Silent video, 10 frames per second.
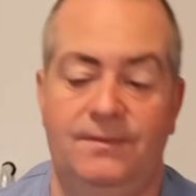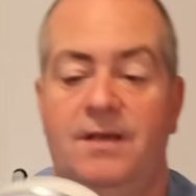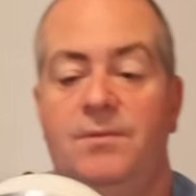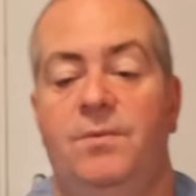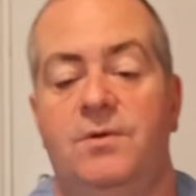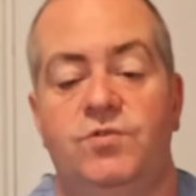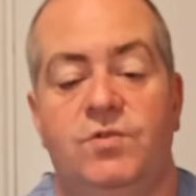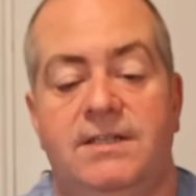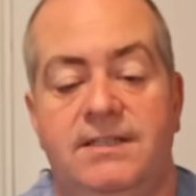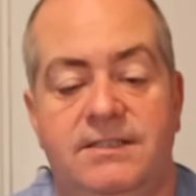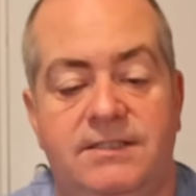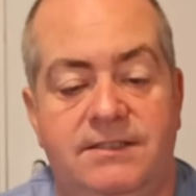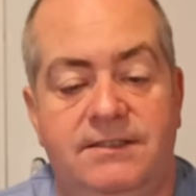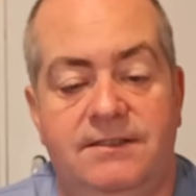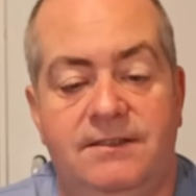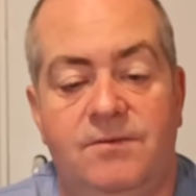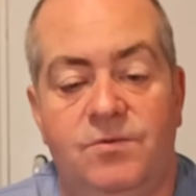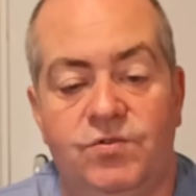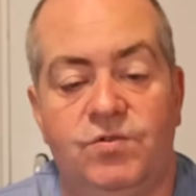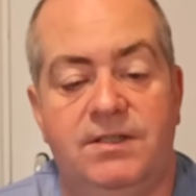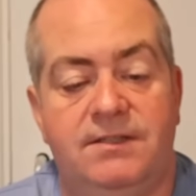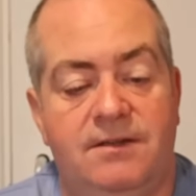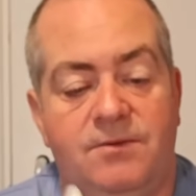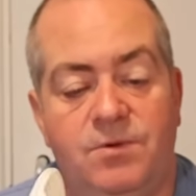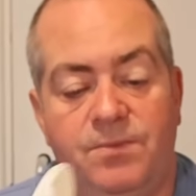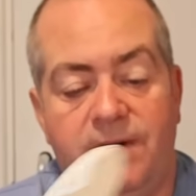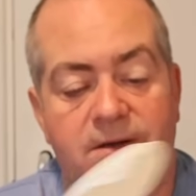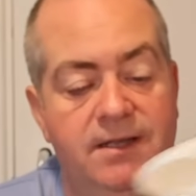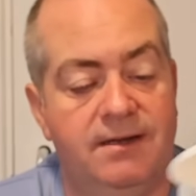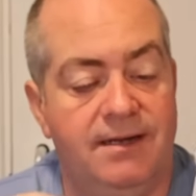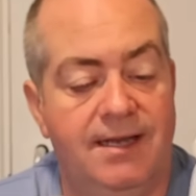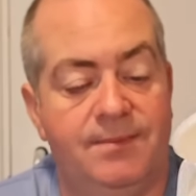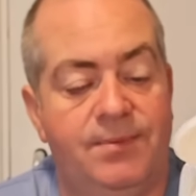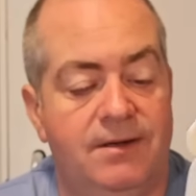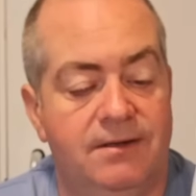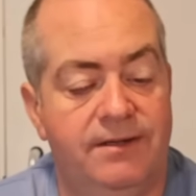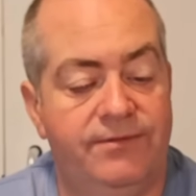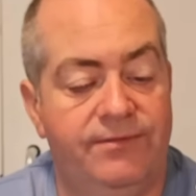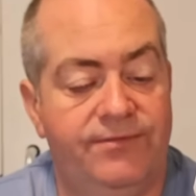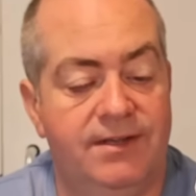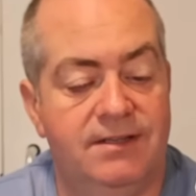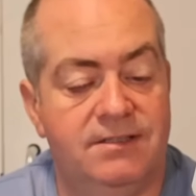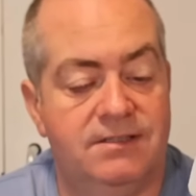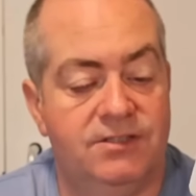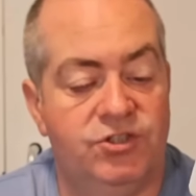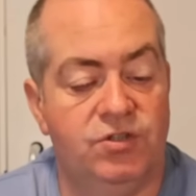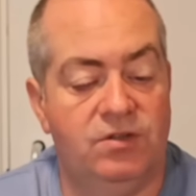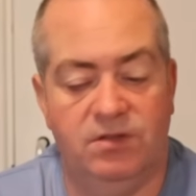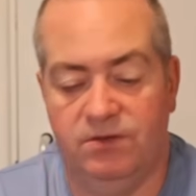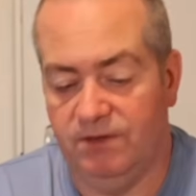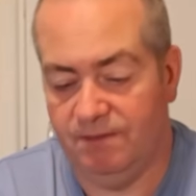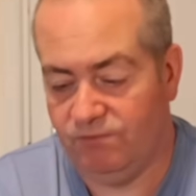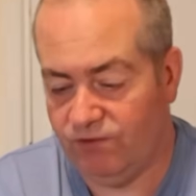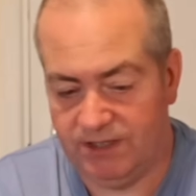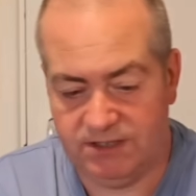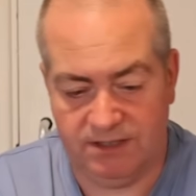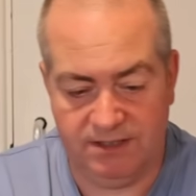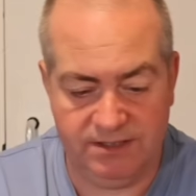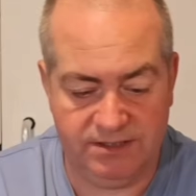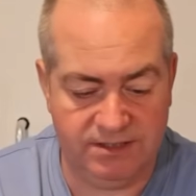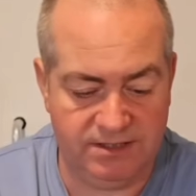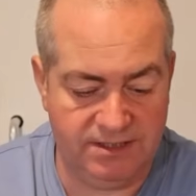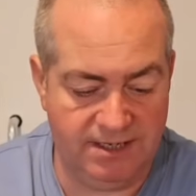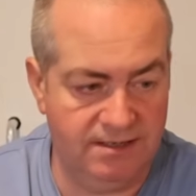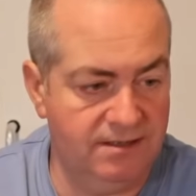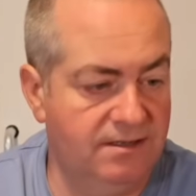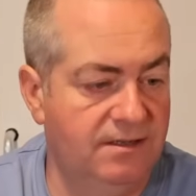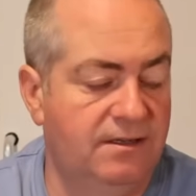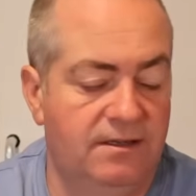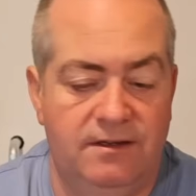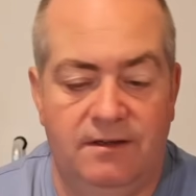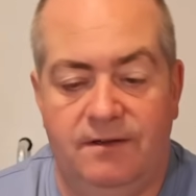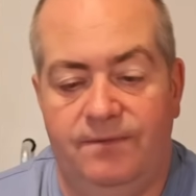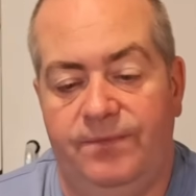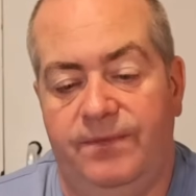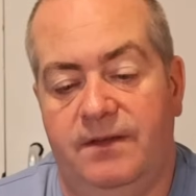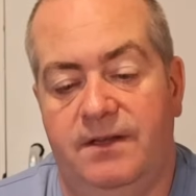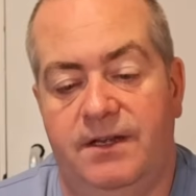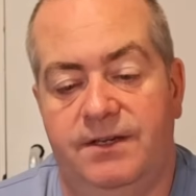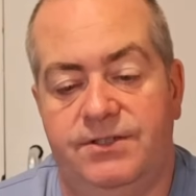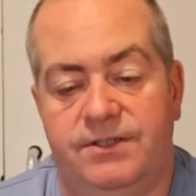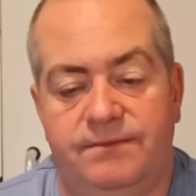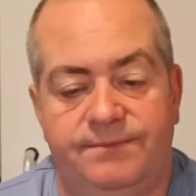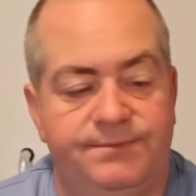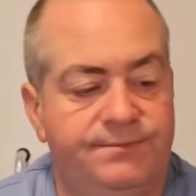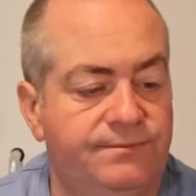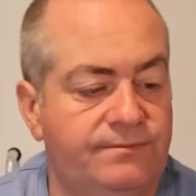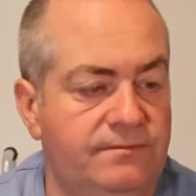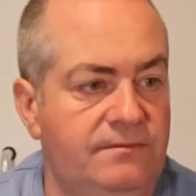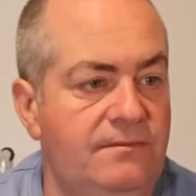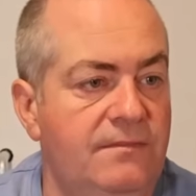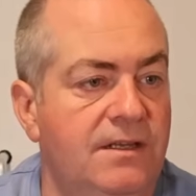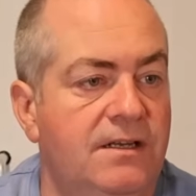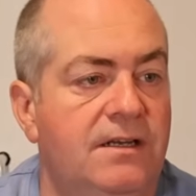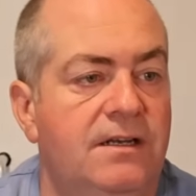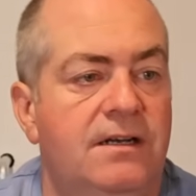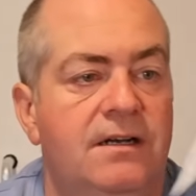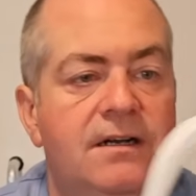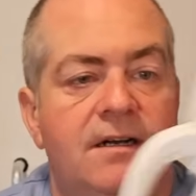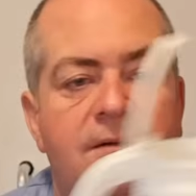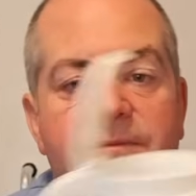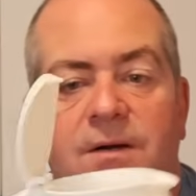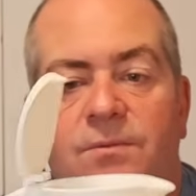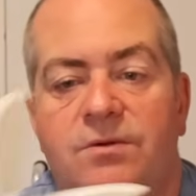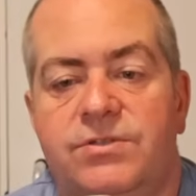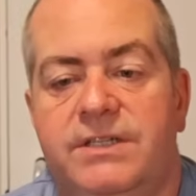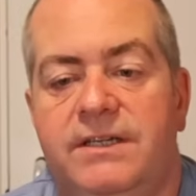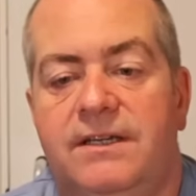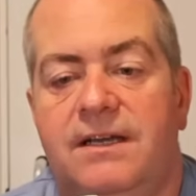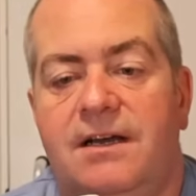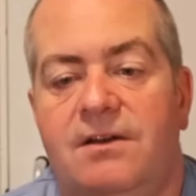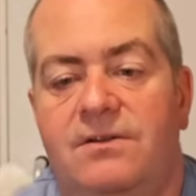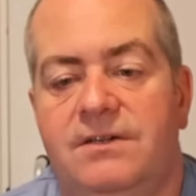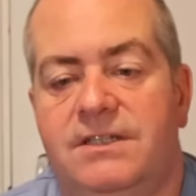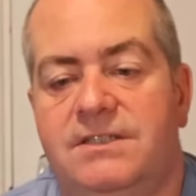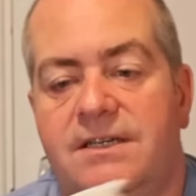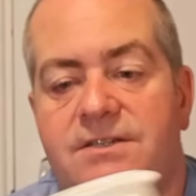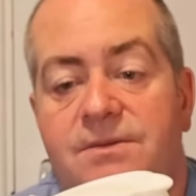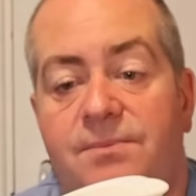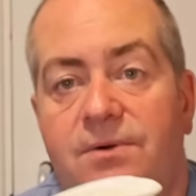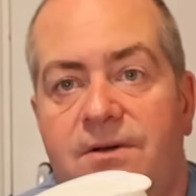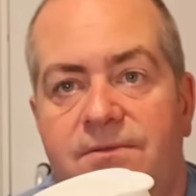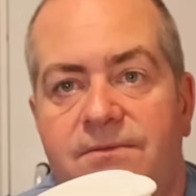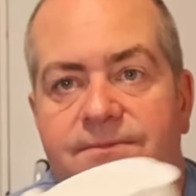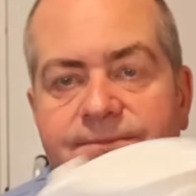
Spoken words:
Yeah, we will try this. I will plug in our plug if it fits. It should do. I'm pretty certain that's just a standard connection. And we'll see how long this takes to boil.